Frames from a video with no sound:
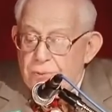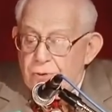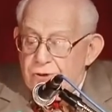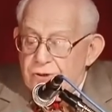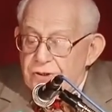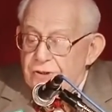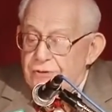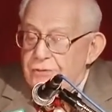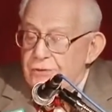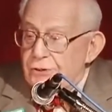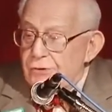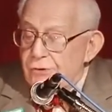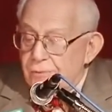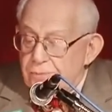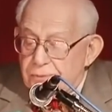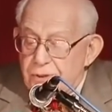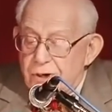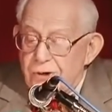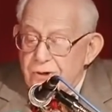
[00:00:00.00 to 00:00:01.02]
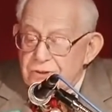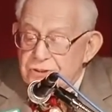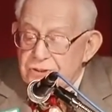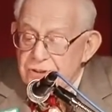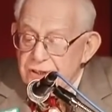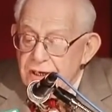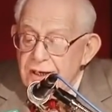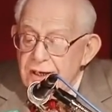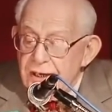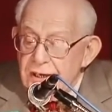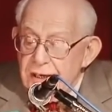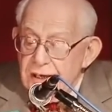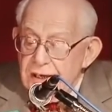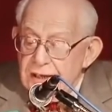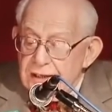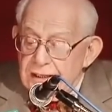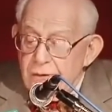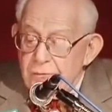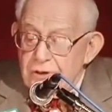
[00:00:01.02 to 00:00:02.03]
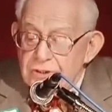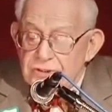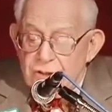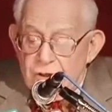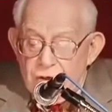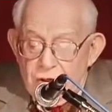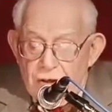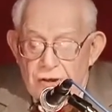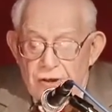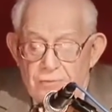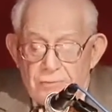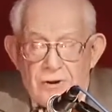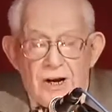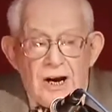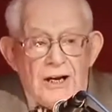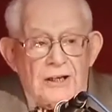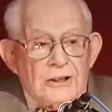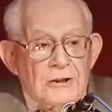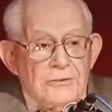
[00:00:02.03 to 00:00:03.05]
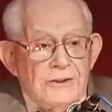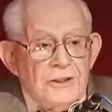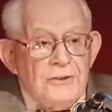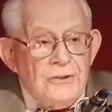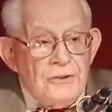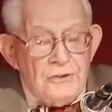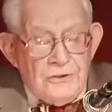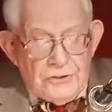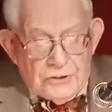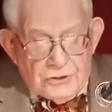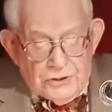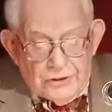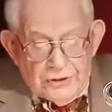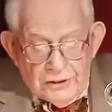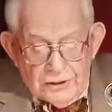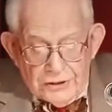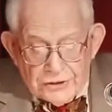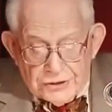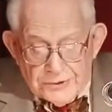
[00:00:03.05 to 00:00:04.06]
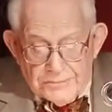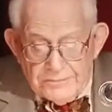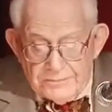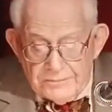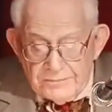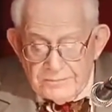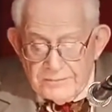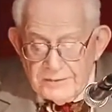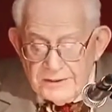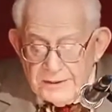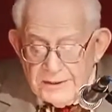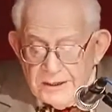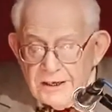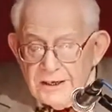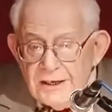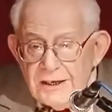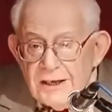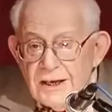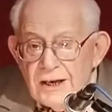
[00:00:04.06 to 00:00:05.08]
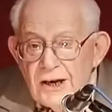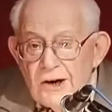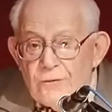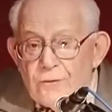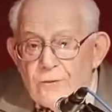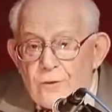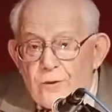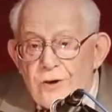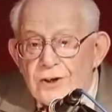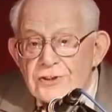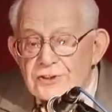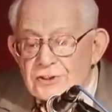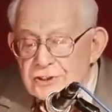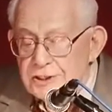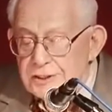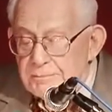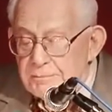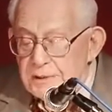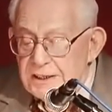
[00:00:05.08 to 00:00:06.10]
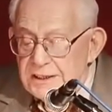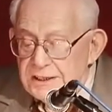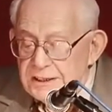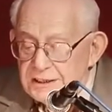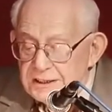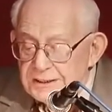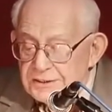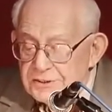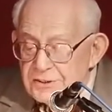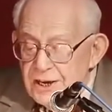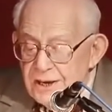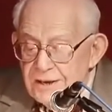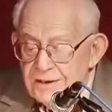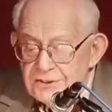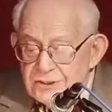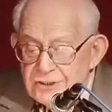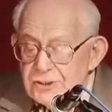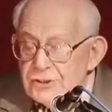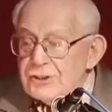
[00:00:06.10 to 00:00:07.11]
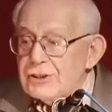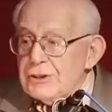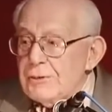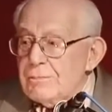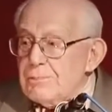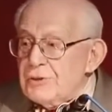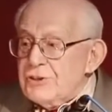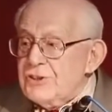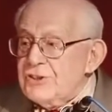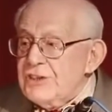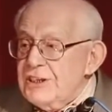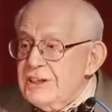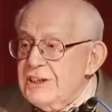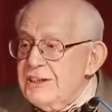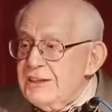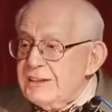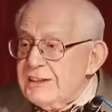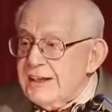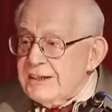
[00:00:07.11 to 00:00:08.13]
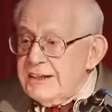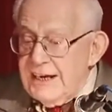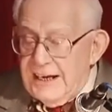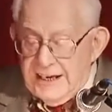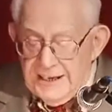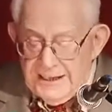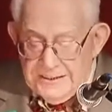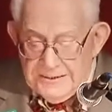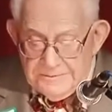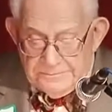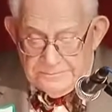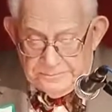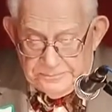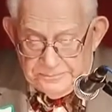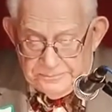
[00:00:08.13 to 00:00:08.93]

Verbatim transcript: point of view approach that was the hallmark of the new journalism, a force in media since the preceding decade.